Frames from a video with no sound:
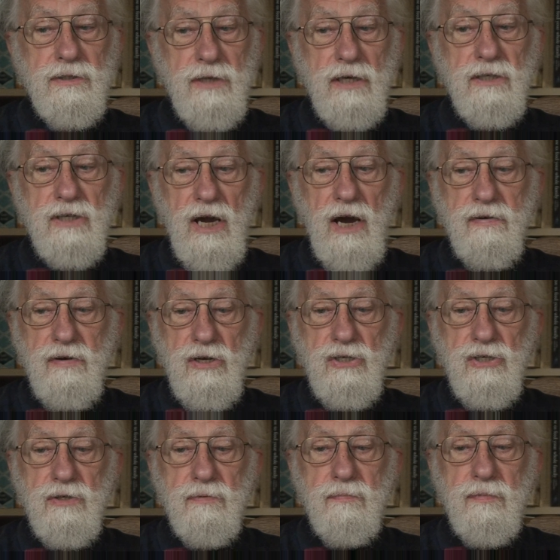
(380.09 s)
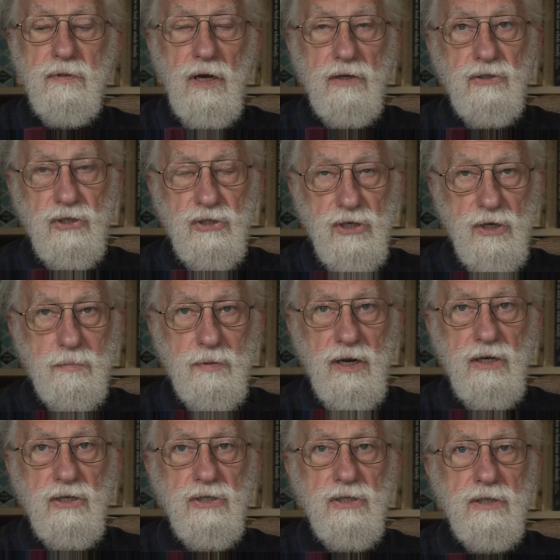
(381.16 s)
takes courage and
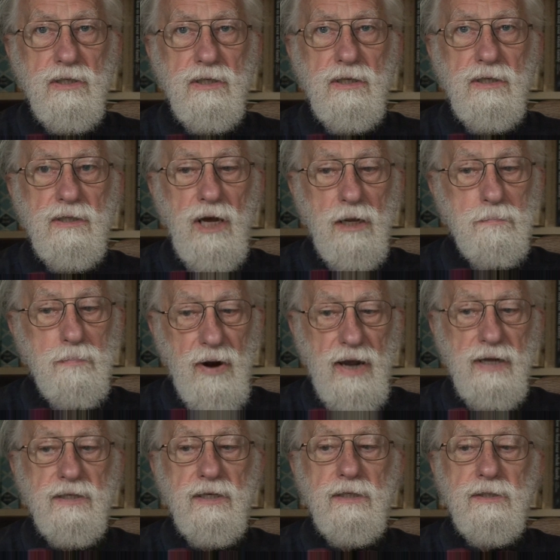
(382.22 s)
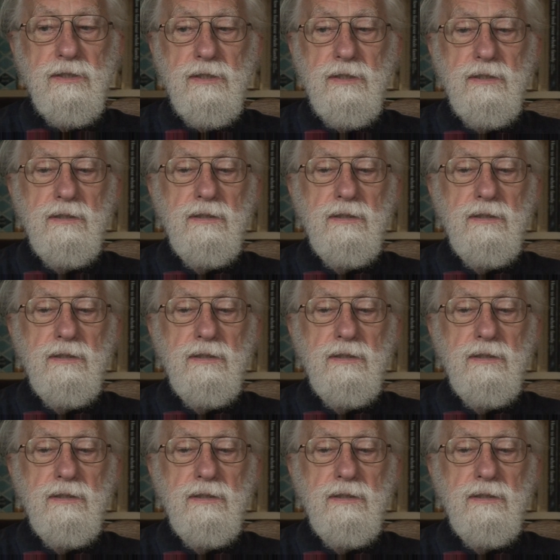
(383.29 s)
determination and practice.